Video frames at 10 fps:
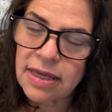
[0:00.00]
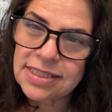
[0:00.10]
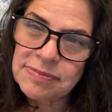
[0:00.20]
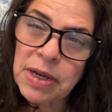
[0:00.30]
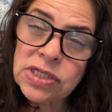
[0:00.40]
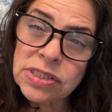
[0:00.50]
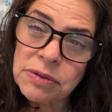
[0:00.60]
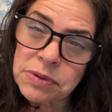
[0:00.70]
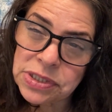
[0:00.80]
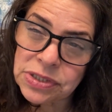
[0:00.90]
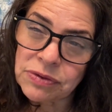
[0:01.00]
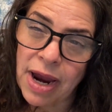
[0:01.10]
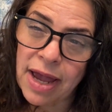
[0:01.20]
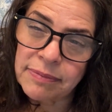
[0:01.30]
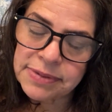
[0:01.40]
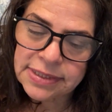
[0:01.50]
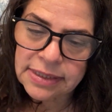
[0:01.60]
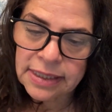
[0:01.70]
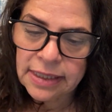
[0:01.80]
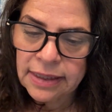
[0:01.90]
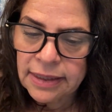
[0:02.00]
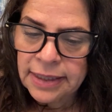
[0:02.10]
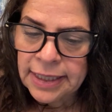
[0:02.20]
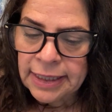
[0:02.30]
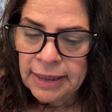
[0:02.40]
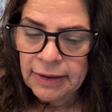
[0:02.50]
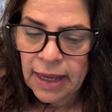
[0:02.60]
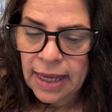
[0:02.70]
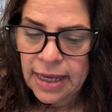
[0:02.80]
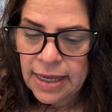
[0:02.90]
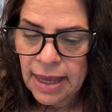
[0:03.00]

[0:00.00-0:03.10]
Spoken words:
especially with scraps. Okay,